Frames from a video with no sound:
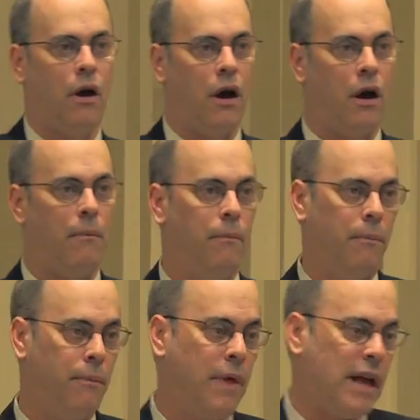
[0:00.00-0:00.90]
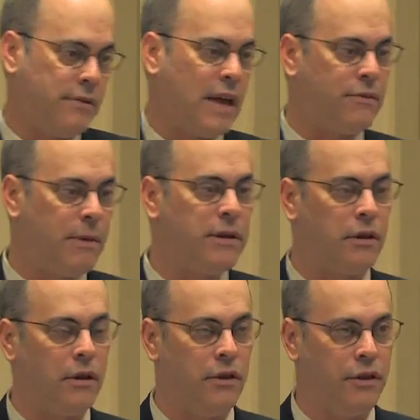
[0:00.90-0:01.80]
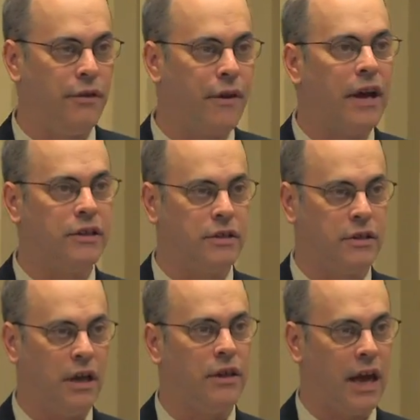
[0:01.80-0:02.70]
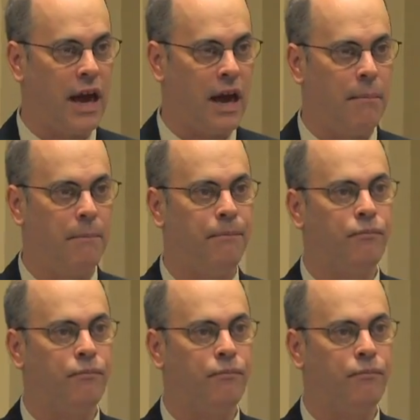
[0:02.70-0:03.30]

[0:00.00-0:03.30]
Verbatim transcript: Um, that's, that's basically the device in the cab